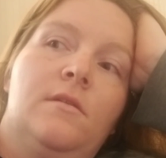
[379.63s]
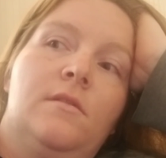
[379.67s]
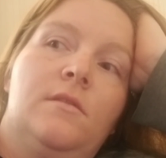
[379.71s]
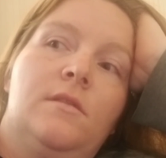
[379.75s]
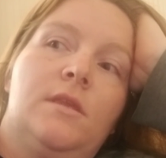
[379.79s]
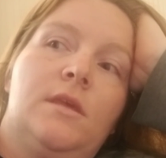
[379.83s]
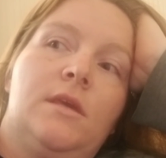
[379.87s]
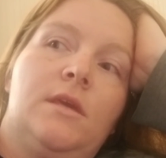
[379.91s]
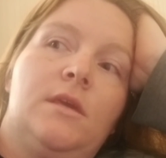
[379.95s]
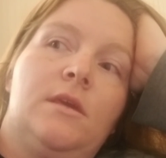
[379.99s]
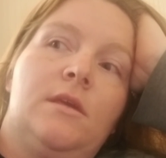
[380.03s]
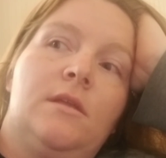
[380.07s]

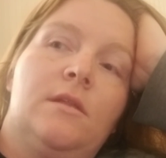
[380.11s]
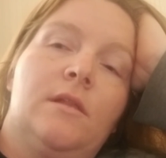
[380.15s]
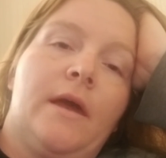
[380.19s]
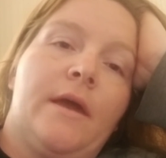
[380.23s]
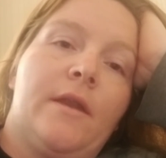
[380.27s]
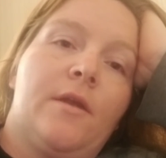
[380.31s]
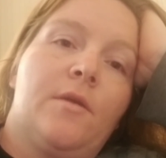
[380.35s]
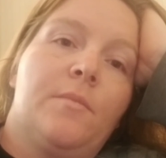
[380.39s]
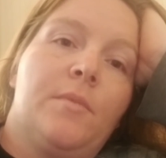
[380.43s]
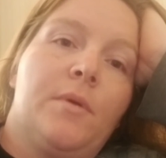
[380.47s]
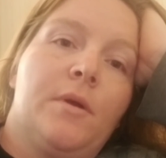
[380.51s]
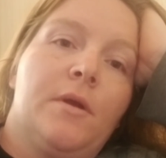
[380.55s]

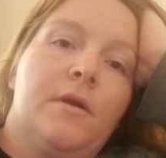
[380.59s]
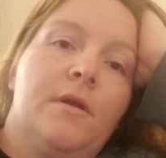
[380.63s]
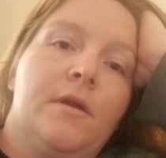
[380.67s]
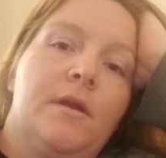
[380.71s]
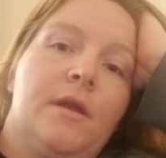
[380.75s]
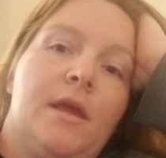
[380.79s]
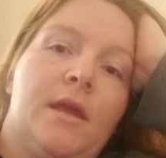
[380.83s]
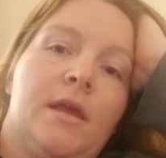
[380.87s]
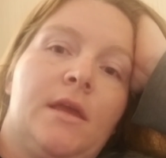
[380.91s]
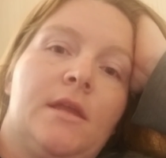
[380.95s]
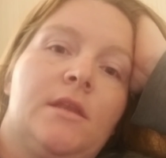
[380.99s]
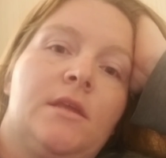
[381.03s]
ladder part,
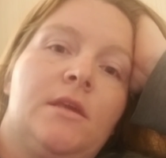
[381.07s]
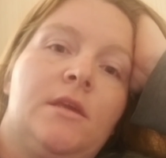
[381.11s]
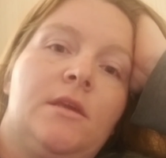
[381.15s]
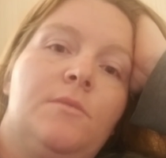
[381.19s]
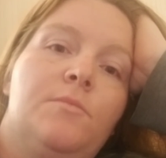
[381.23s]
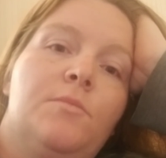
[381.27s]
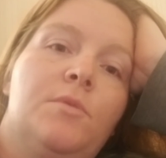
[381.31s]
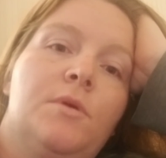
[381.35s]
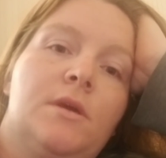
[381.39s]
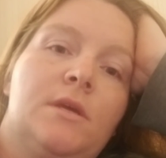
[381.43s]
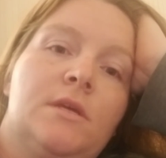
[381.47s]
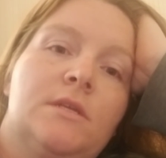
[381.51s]
and he
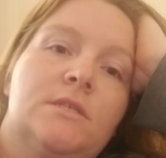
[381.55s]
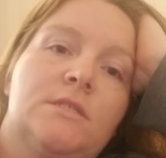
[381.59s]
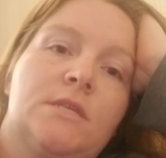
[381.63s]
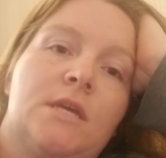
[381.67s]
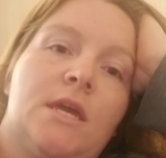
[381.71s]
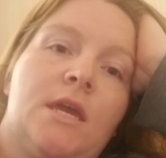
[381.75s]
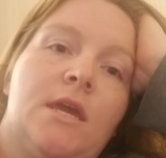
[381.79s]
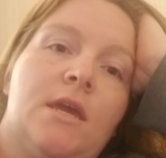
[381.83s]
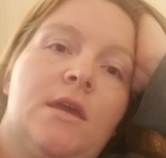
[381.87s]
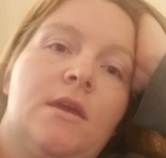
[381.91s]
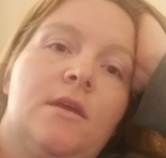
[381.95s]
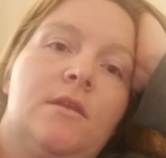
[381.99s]
put his
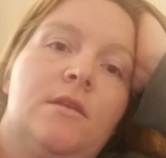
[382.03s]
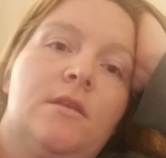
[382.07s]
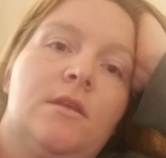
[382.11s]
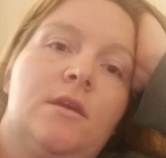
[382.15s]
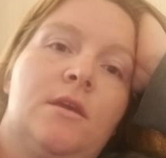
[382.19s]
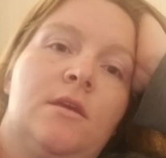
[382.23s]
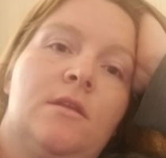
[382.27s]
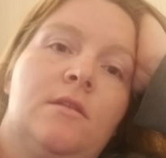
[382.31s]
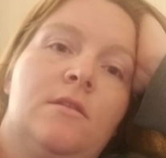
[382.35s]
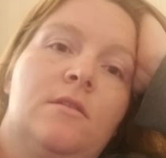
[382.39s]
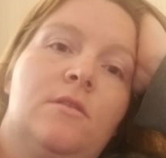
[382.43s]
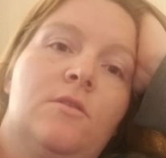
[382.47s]
hand
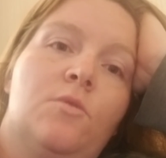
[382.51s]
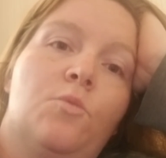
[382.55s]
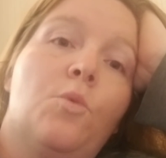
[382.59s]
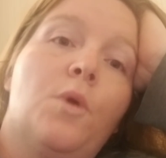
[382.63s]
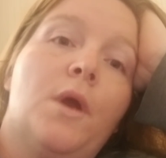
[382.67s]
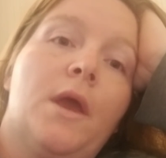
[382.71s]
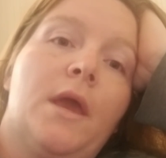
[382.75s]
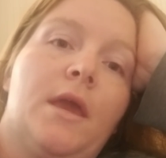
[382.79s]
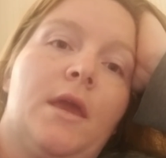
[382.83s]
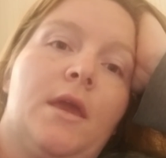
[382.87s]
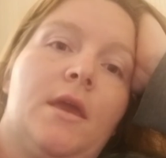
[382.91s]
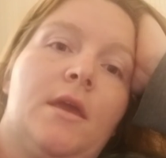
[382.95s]
in the
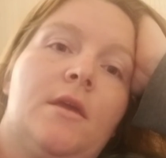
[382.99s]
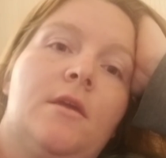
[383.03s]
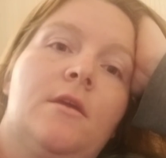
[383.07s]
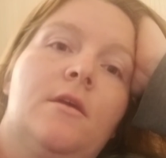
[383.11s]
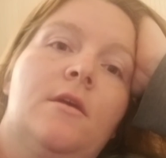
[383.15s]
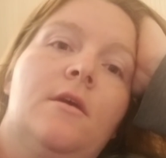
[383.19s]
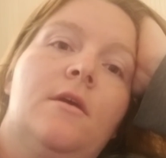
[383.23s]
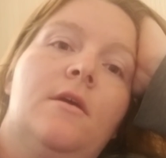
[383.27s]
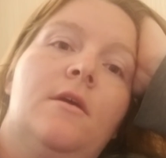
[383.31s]
way